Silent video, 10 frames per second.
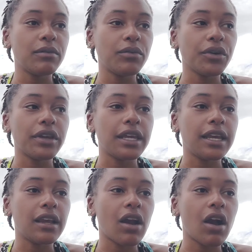
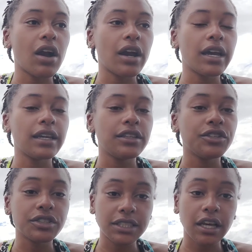working on
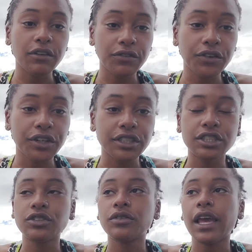yourself first
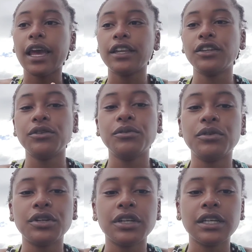so that you
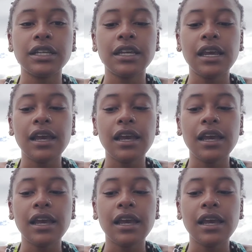could